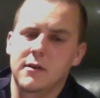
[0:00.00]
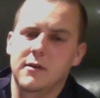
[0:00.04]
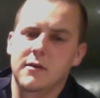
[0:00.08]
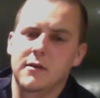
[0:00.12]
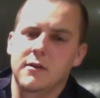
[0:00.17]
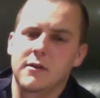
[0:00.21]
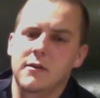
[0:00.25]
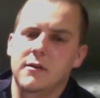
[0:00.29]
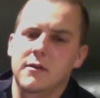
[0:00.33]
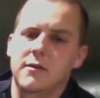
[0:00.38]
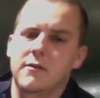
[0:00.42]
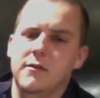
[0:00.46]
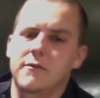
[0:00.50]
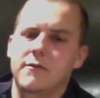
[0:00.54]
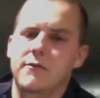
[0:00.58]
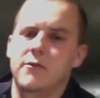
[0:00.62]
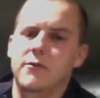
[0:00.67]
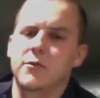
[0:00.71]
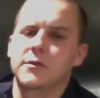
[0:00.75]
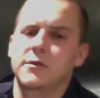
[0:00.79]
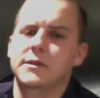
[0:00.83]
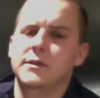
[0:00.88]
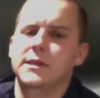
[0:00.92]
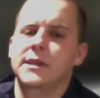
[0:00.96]
The
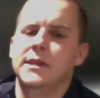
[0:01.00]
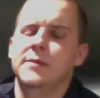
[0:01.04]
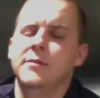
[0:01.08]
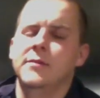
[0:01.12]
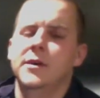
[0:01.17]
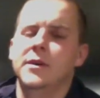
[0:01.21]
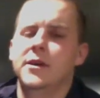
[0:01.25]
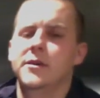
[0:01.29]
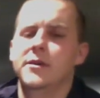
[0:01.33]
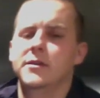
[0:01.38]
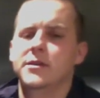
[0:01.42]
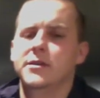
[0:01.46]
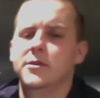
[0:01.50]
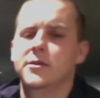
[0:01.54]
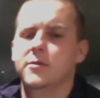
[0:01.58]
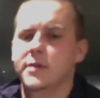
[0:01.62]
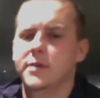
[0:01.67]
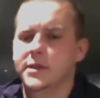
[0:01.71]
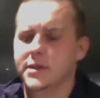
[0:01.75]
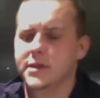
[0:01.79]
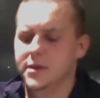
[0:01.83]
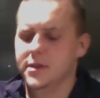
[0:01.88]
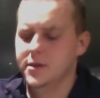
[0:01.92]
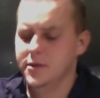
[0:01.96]
fourth team here is
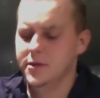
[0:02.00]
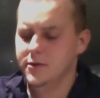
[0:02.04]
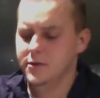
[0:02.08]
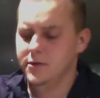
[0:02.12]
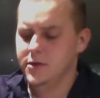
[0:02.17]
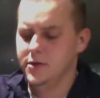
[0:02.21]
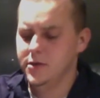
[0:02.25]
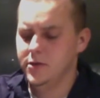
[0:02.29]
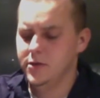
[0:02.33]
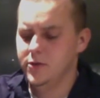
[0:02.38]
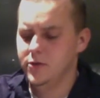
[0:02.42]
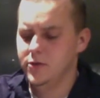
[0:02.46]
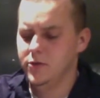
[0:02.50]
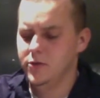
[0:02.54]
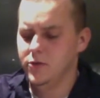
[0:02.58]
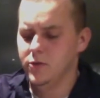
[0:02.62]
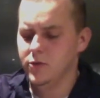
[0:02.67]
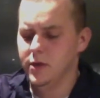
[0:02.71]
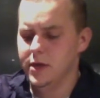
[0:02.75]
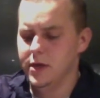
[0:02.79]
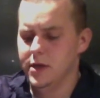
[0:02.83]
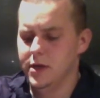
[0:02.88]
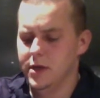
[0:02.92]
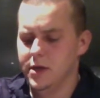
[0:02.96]
going to go
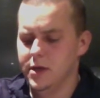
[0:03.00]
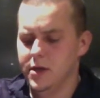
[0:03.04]
to